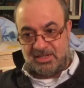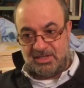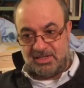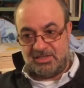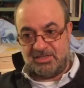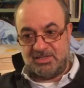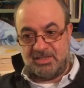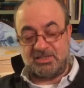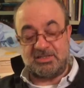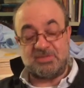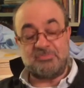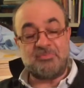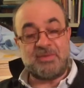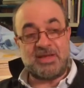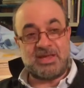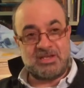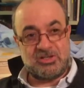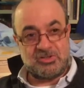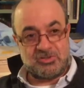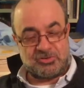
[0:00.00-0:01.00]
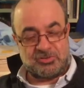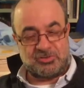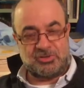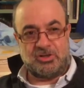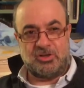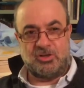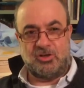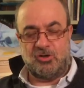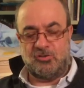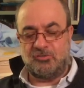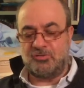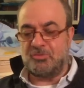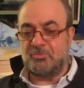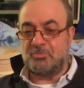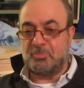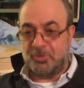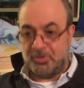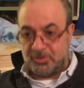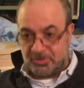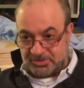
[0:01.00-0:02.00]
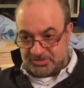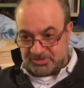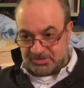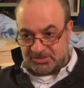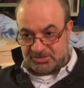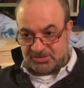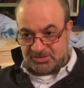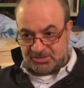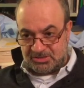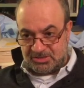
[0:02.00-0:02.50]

in the dimension of the person.